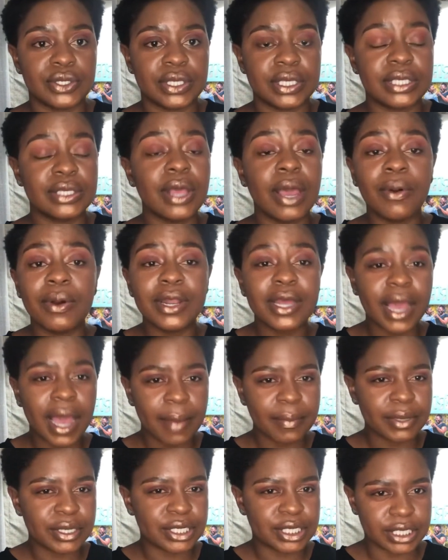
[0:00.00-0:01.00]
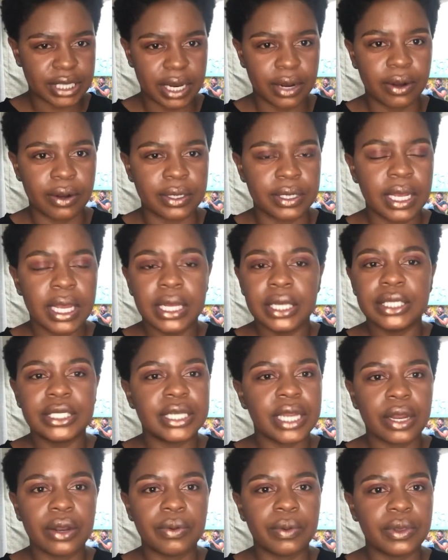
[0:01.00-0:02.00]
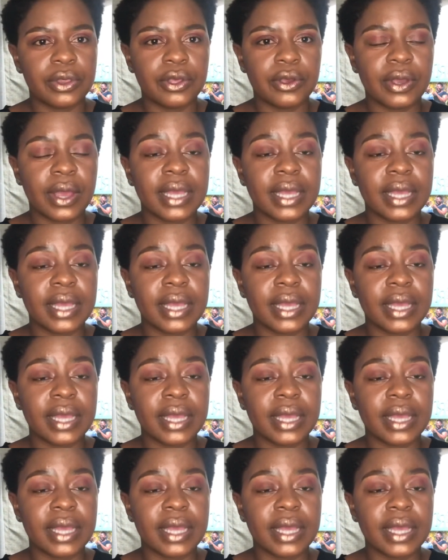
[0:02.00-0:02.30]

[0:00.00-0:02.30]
So I want to come and share it with you guys,